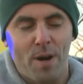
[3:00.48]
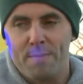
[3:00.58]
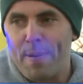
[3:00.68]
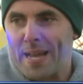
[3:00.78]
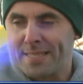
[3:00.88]

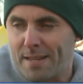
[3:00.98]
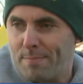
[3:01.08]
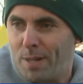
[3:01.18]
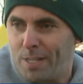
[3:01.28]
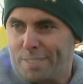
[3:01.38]
about bat
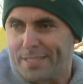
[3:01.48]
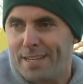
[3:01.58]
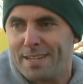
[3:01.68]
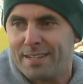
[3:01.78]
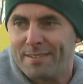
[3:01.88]
symbols
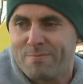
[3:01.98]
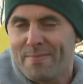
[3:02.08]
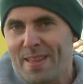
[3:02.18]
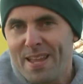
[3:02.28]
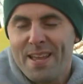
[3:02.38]
and
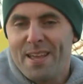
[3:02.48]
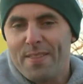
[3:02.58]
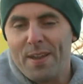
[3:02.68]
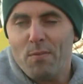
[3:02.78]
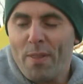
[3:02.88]

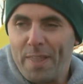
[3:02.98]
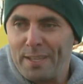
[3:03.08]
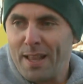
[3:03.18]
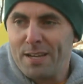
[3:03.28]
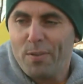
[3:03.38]
then one
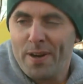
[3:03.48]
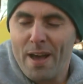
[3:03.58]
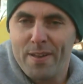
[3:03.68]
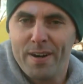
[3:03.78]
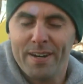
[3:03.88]
thing led to
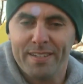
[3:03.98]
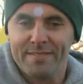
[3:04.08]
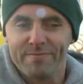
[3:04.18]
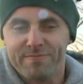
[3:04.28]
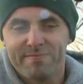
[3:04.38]
another
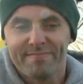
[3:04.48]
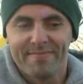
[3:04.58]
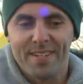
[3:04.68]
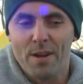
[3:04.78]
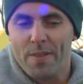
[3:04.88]
and
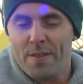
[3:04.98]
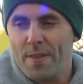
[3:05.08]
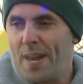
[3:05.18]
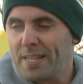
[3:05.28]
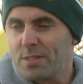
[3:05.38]
you know, the,
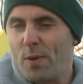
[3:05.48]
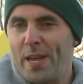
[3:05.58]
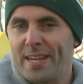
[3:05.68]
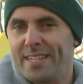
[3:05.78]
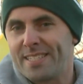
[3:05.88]
the next
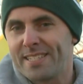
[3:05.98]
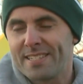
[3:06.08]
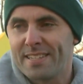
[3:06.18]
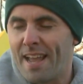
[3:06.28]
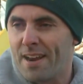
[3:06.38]
week
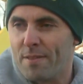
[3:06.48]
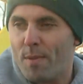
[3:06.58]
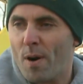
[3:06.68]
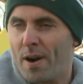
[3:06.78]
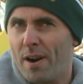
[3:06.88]
it's 10 in the
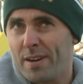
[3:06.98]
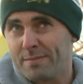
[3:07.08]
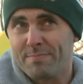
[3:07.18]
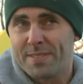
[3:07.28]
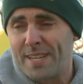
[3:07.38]
morning
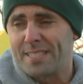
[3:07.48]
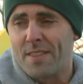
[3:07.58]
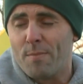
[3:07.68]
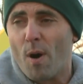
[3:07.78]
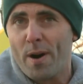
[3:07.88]
or 6
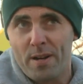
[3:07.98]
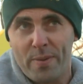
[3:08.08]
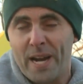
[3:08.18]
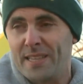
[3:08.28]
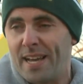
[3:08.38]
in the morning.
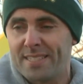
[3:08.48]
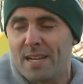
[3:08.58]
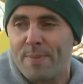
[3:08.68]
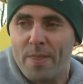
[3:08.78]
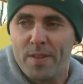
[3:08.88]
We got lights
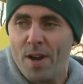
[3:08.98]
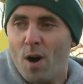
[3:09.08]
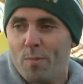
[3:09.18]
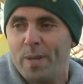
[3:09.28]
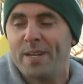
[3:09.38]
up on the
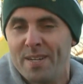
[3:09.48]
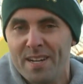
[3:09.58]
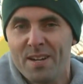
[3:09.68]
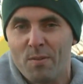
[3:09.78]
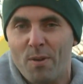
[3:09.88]
dome and
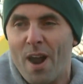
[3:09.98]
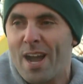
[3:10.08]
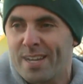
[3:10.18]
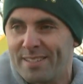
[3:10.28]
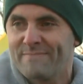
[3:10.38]
we're
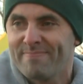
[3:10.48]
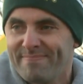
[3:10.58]
rocking.